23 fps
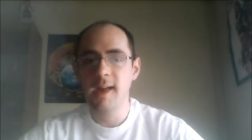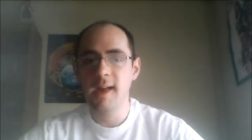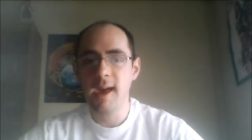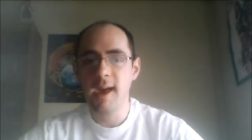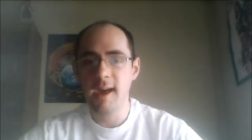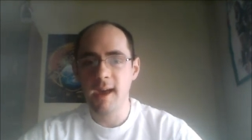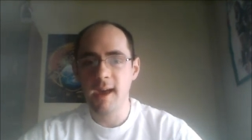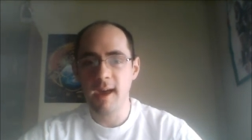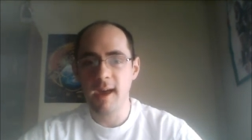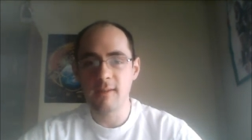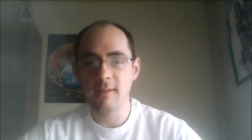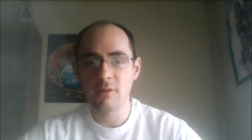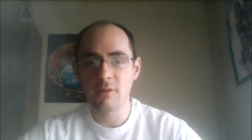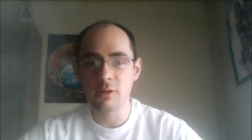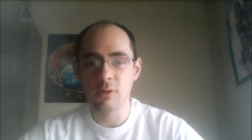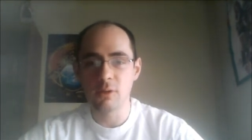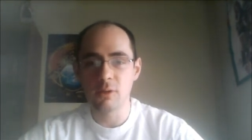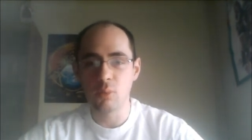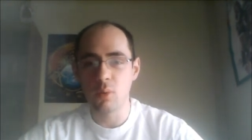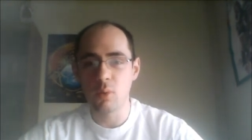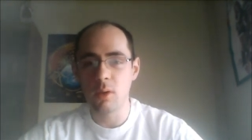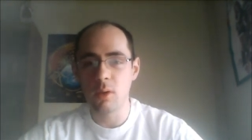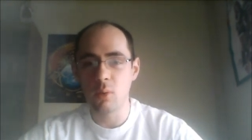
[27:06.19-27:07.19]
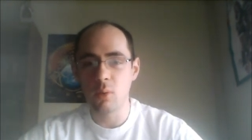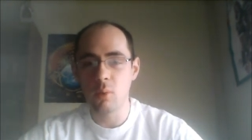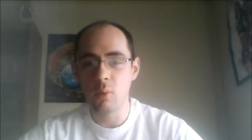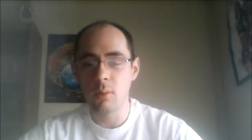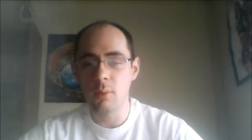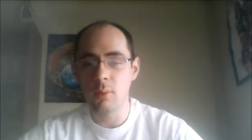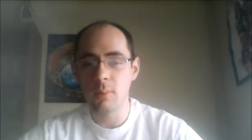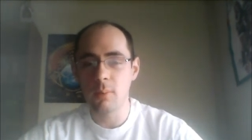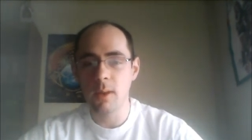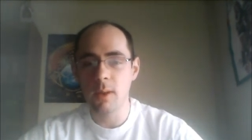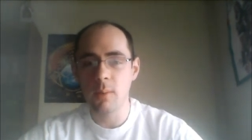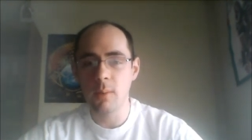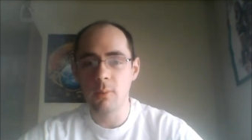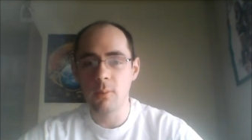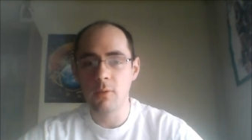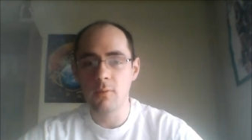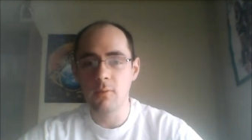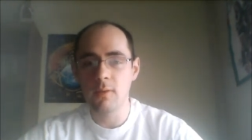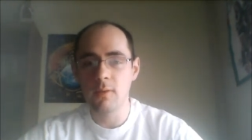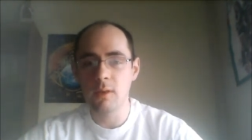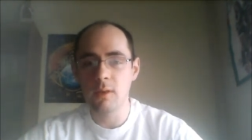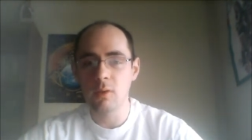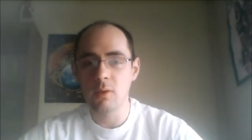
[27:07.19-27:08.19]
after the Royal Rumble
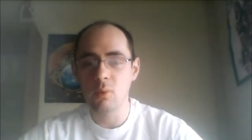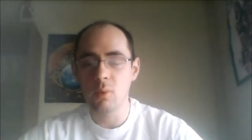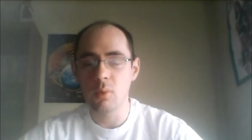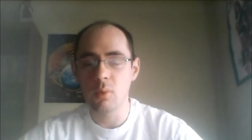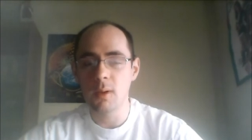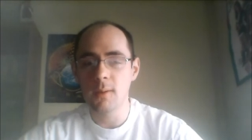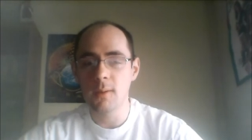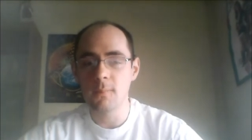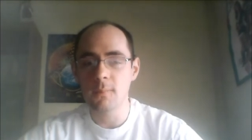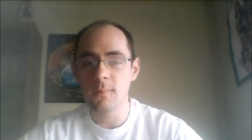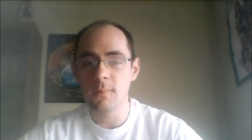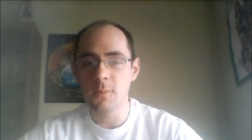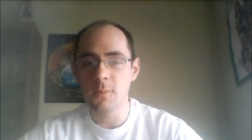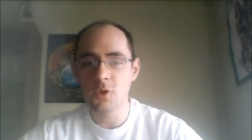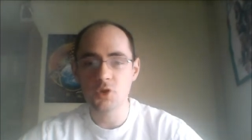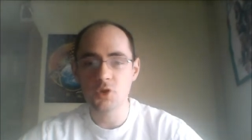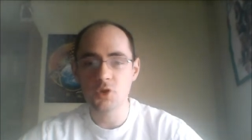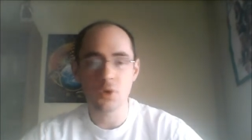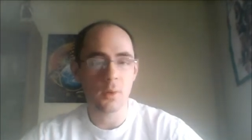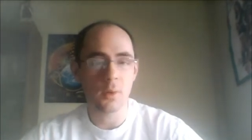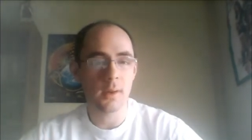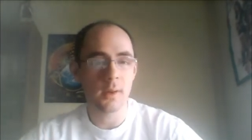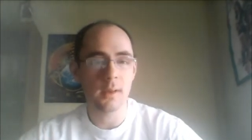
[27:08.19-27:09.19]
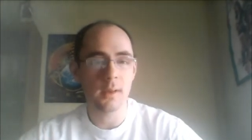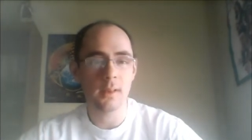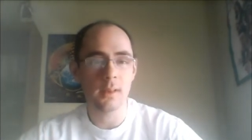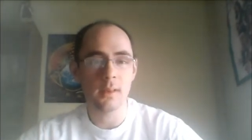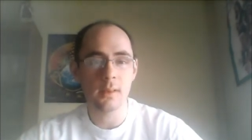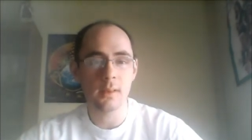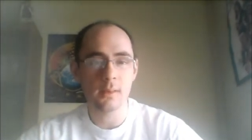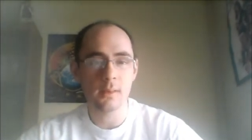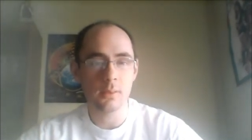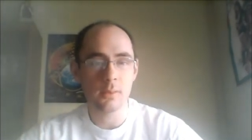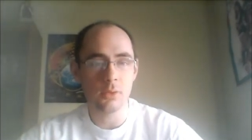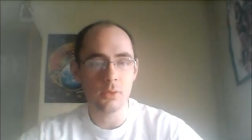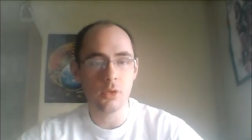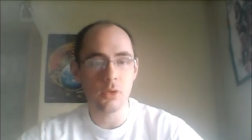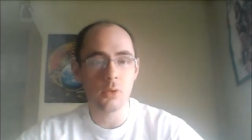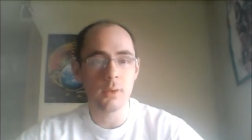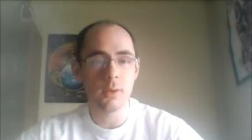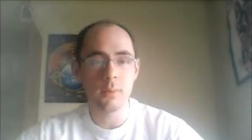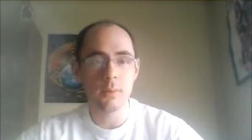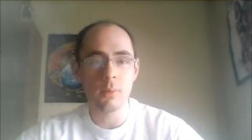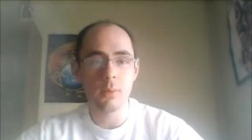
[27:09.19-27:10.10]
pay-per-view, showing their